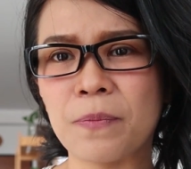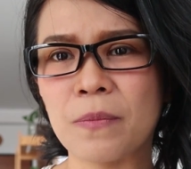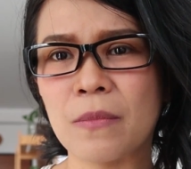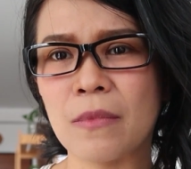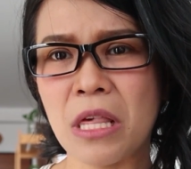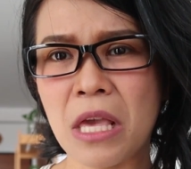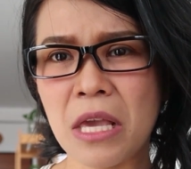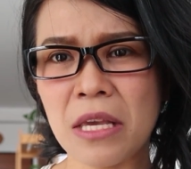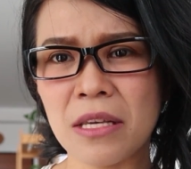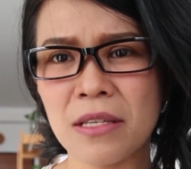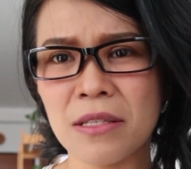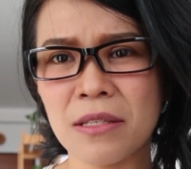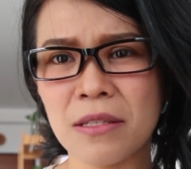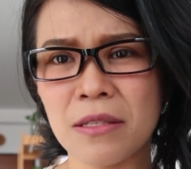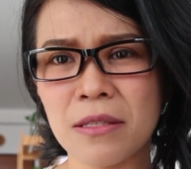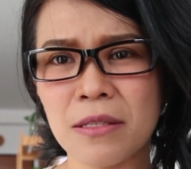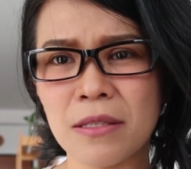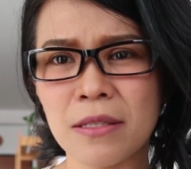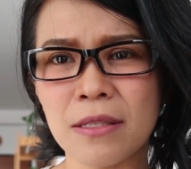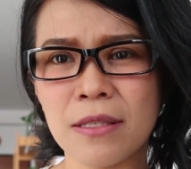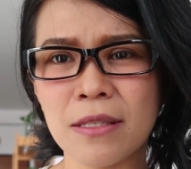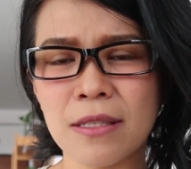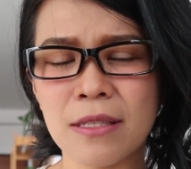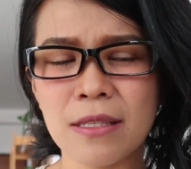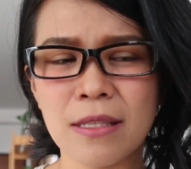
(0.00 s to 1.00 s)

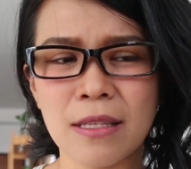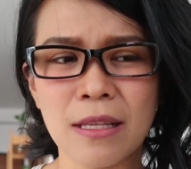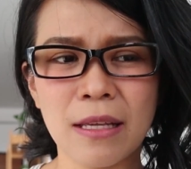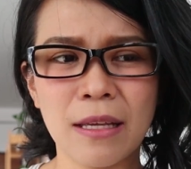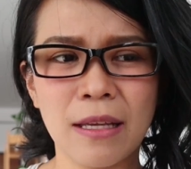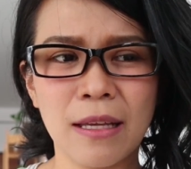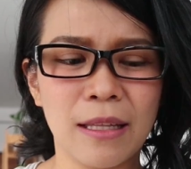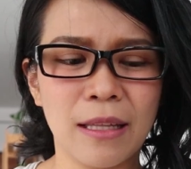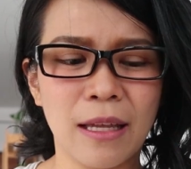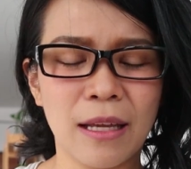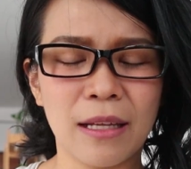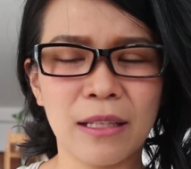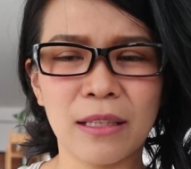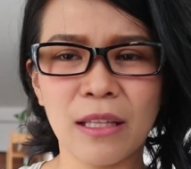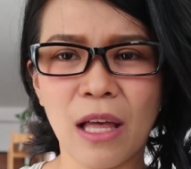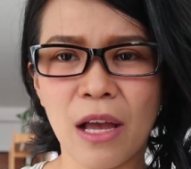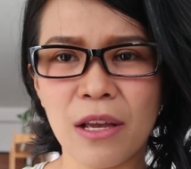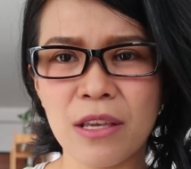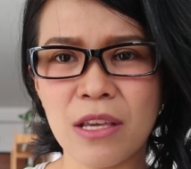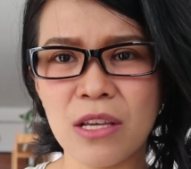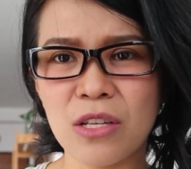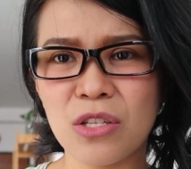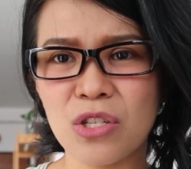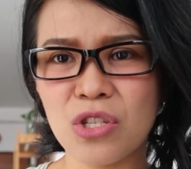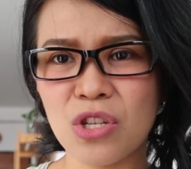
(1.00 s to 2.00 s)
things like
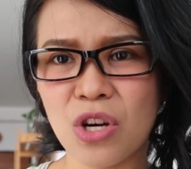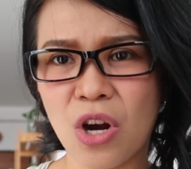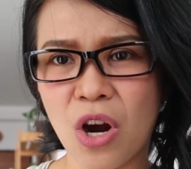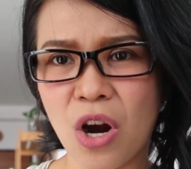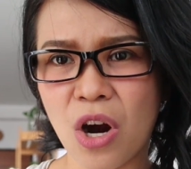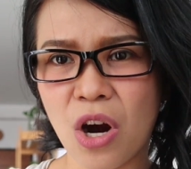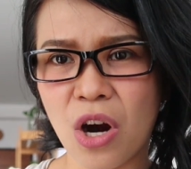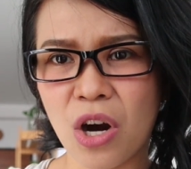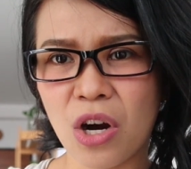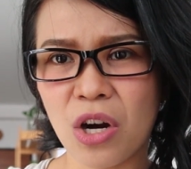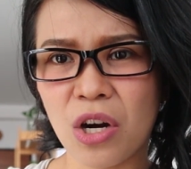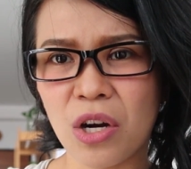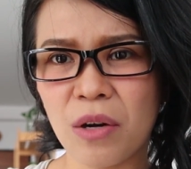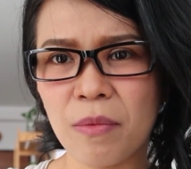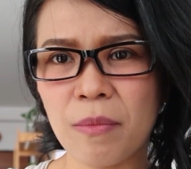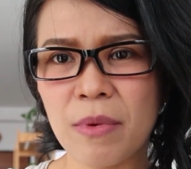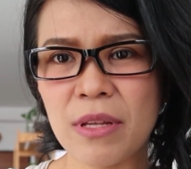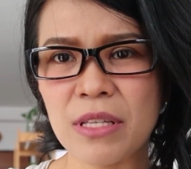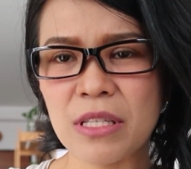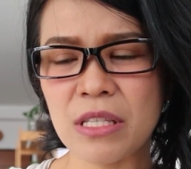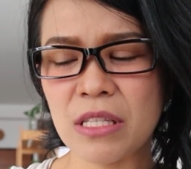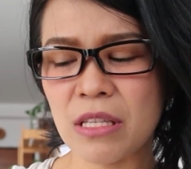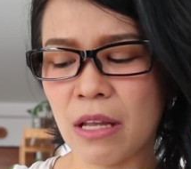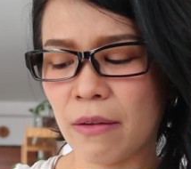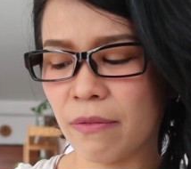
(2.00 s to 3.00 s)
Lucky Charm
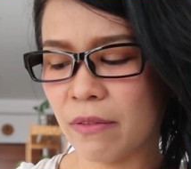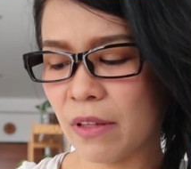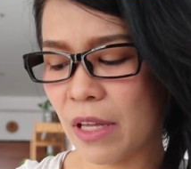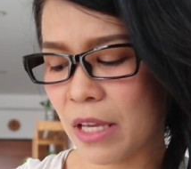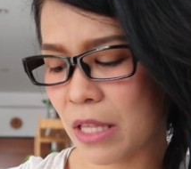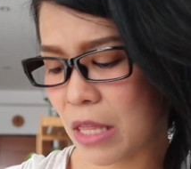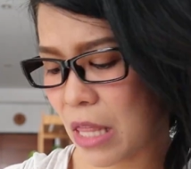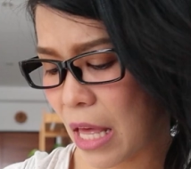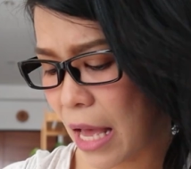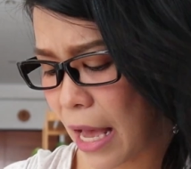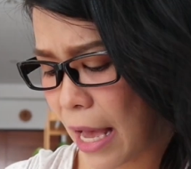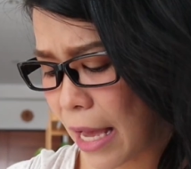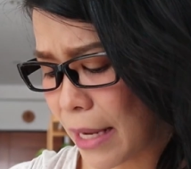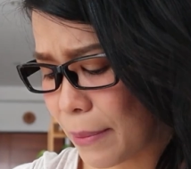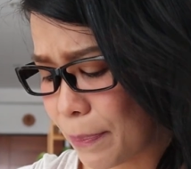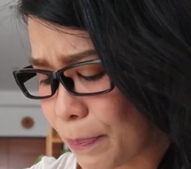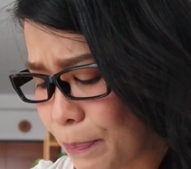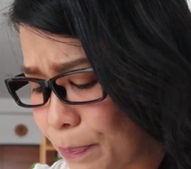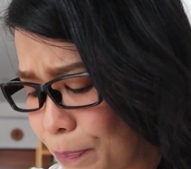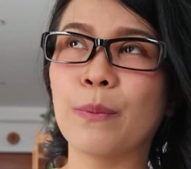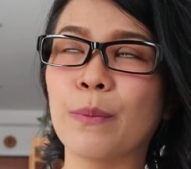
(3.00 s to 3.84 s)
and stuff like that.